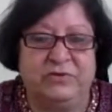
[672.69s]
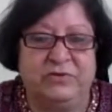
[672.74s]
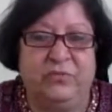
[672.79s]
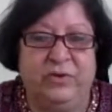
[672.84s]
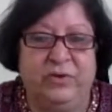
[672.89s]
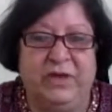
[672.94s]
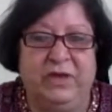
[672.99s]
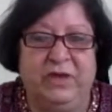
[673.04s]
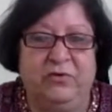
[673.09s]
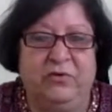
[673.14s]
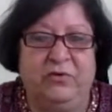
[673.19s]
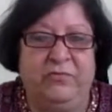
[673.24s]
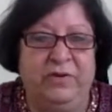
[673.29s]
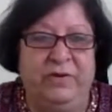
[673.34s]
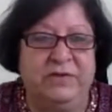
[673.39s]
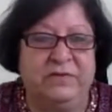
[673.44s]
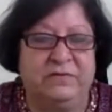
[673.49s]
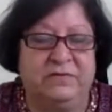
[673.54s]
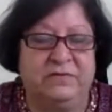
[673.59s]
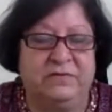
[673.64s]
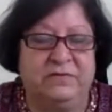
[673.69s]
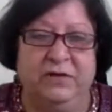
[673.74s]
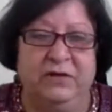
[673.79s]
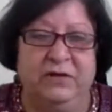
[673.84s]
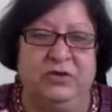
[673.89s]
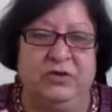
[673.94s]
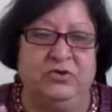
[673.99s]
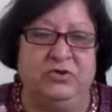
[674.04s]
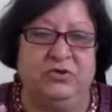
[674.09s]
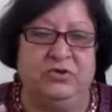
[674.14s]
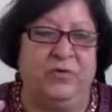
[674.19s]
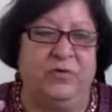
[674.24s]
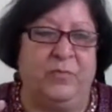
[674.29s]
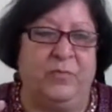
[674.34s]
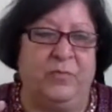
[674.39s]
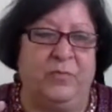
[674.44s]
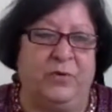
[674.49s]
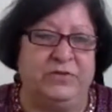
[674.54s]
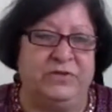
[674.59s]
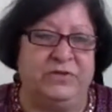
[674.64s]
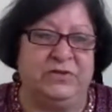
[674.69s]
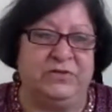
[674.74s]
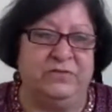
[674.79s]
So we can always turn the negative